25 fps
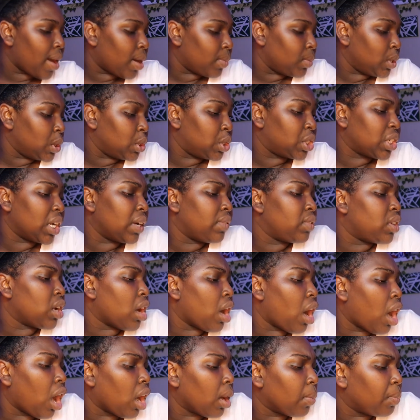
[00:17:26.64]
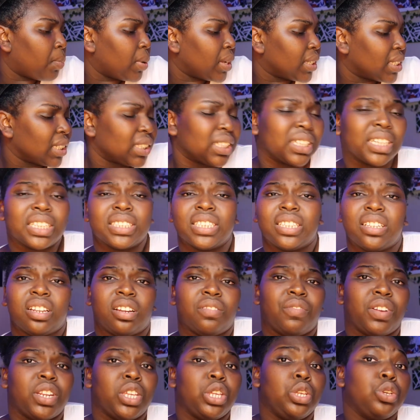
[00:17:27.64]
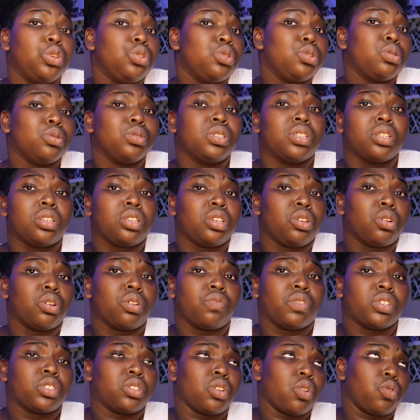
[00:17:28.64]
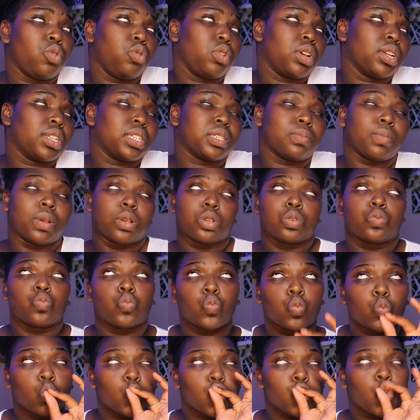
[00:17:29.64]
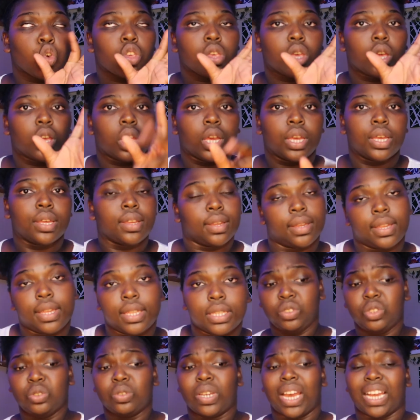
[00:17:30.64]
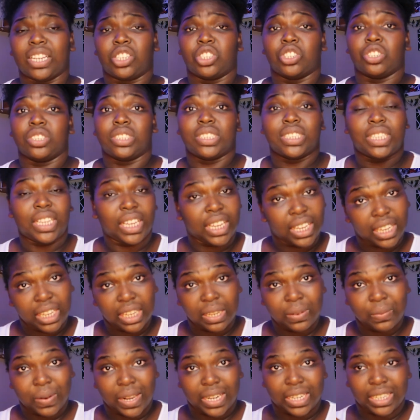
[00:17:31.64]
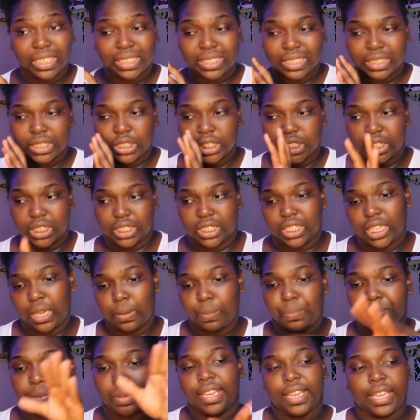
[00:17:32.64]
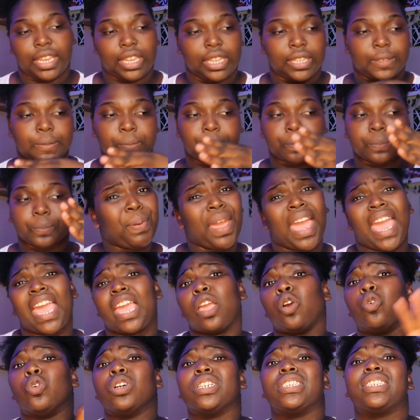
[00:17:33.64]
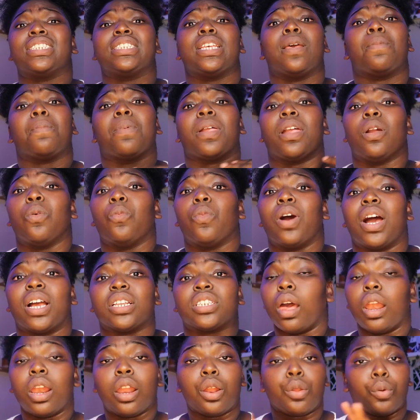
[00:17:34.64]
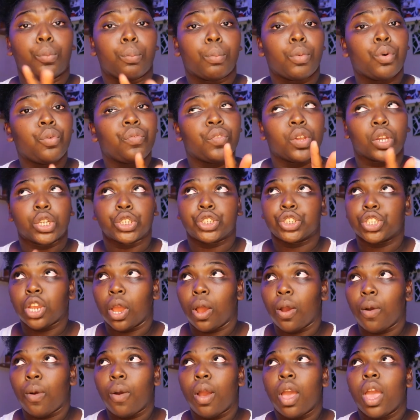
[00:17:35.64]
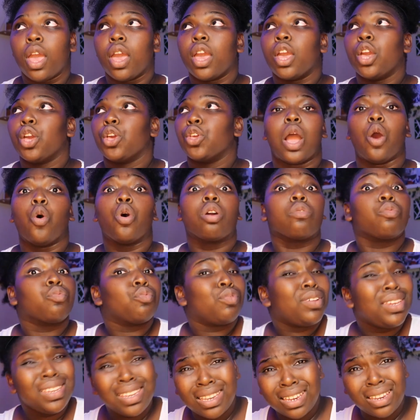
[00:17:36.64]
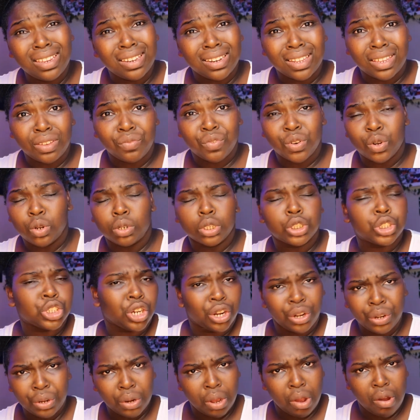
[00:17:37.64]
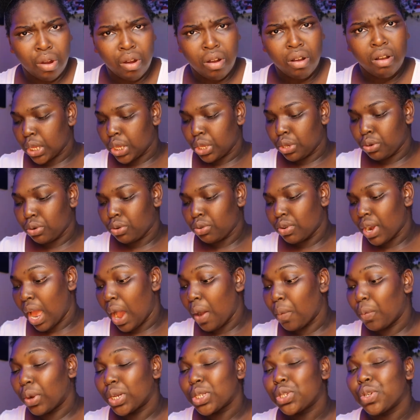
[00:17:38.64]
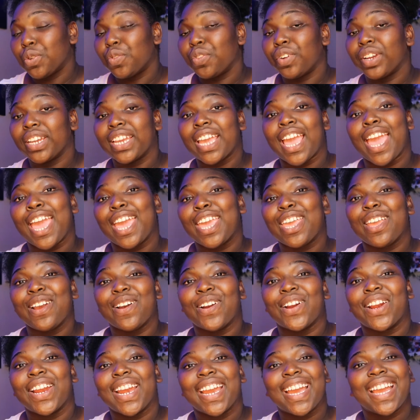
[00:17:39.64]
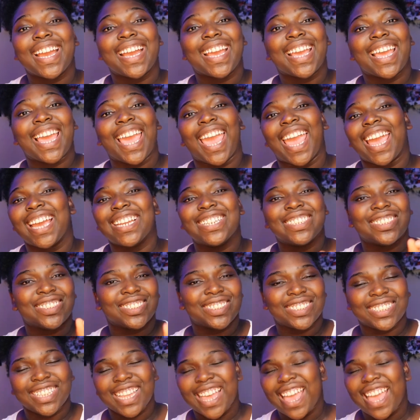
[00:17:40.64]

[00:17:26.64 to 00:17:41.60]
You shaved your armpits, I think I said that already. You use the deodorant so you can smell good. You got your tea ready to just sip and paint, or sip and watch a little movie or show, or read even, or journal. You do not want to forget your candle.